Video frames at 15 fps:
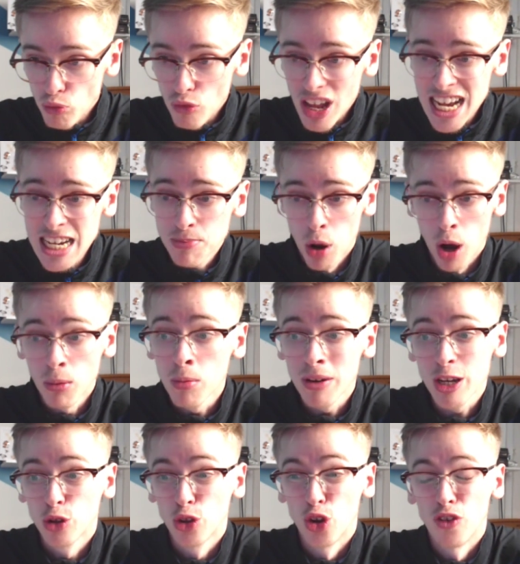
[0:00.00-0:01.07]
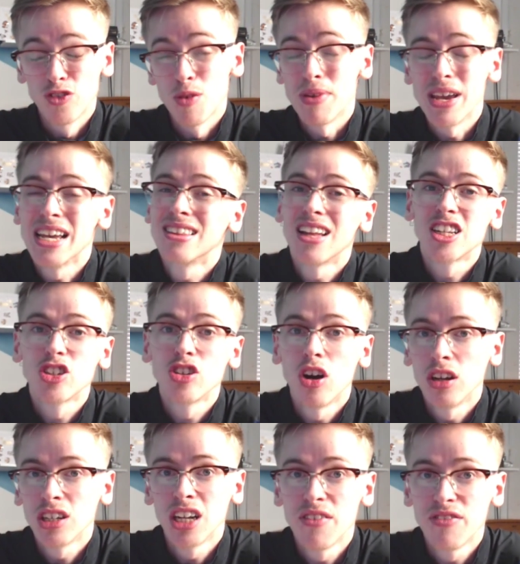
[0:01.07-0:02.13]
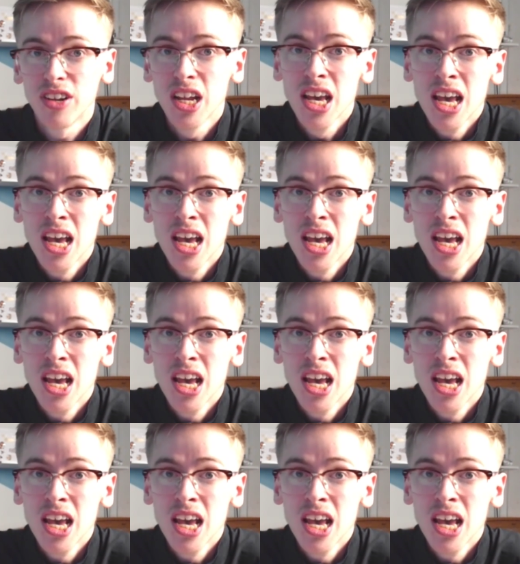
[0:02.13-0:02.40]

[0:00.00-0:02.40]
he's probably good enough to be in that starting 11.